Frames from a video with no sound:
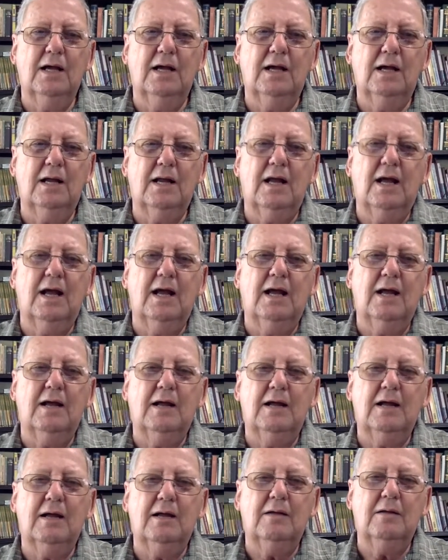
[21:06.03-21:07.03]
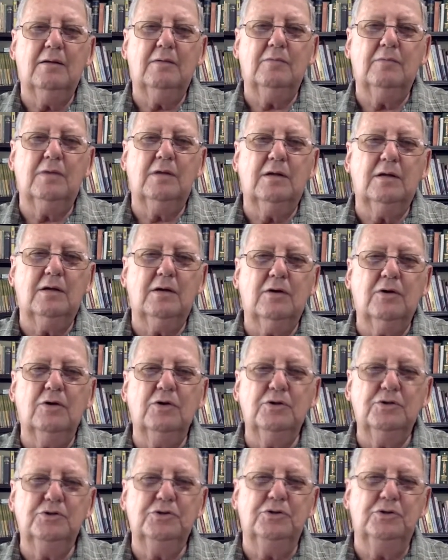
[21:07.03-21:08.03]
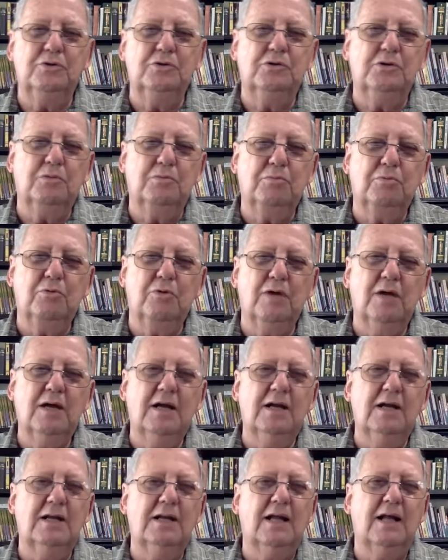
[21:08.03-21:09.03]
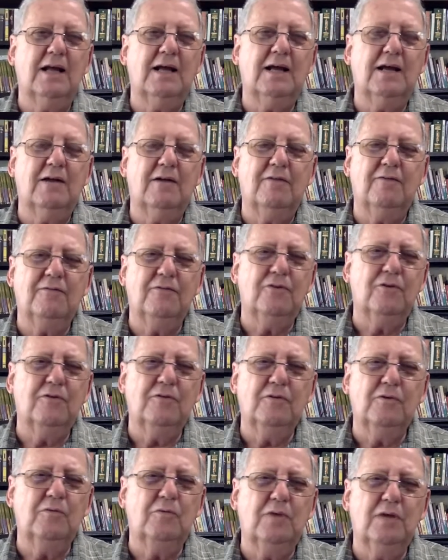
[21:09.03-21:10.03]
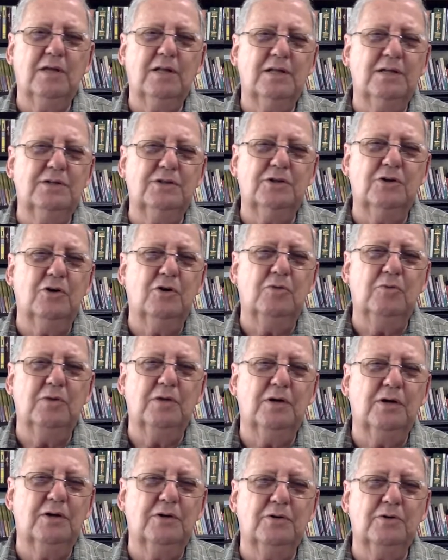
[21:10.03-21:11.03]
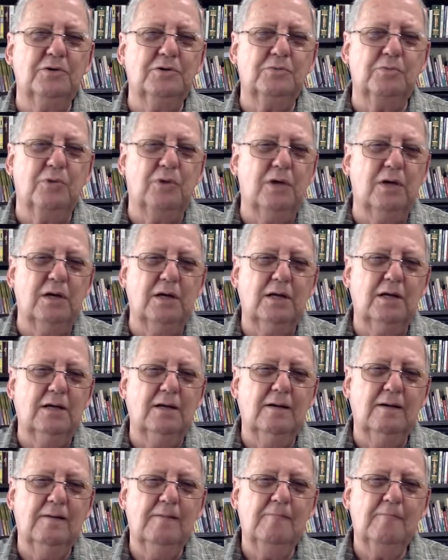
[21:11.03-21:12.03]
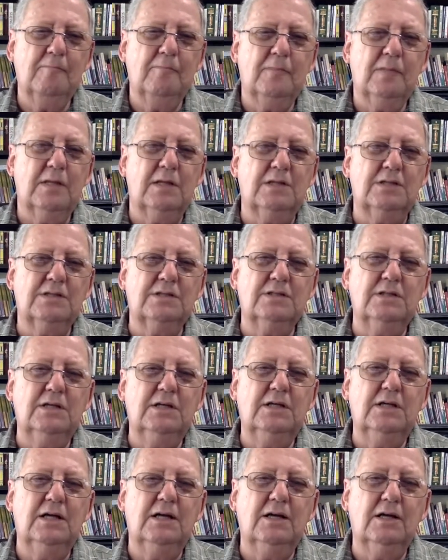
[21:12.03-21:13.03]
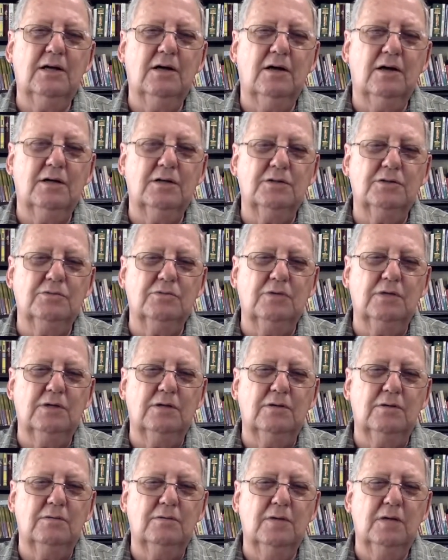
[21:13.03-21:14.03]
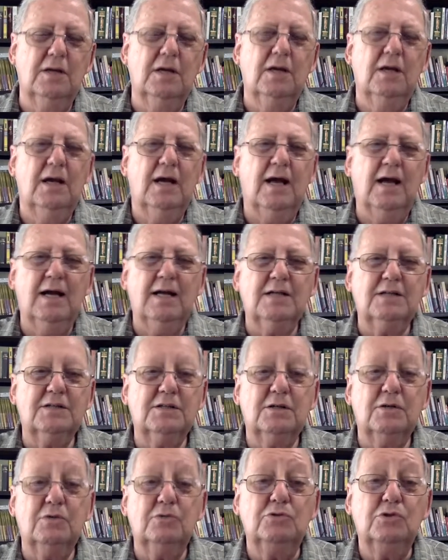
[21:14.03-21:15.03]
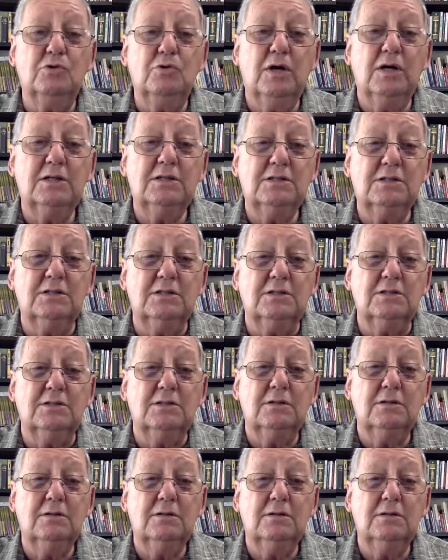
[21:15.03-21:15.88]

And I urge you to pray in that kind of fervent way that Job and others prayed in seeking God's will. Ask those questions.